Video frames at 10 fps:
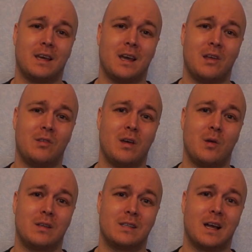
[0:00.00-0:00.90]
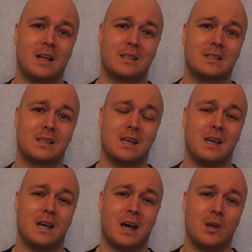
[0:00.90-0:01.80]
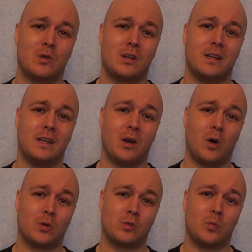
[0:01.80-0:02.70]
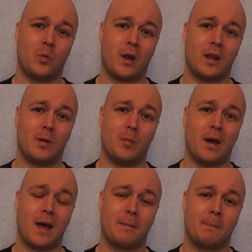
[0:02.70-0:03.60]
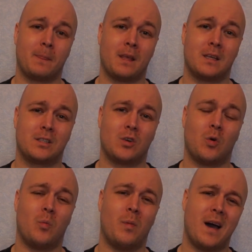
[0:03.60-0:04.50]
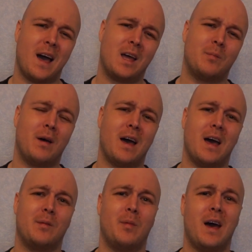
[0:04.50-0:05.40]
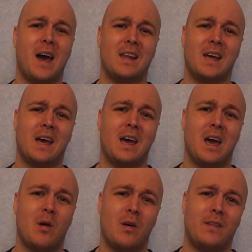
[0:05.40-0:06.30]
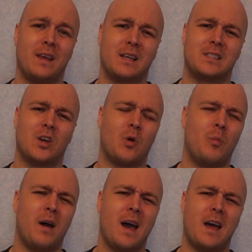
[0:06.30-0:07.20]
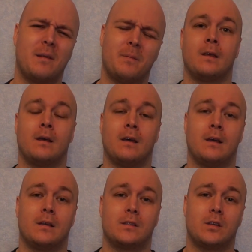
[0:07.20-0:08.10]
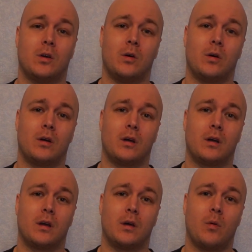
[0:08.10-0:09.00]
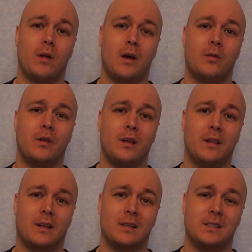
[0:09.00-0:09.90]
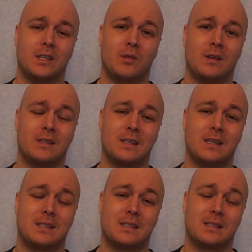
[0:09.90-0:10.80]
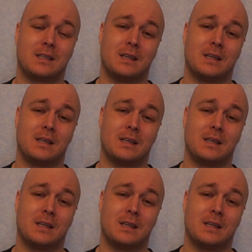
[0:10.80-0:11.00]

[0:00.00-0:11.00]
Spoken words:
And their results are usually also pretty bad. So bad. Everything is so bad. So, what are the real consequences?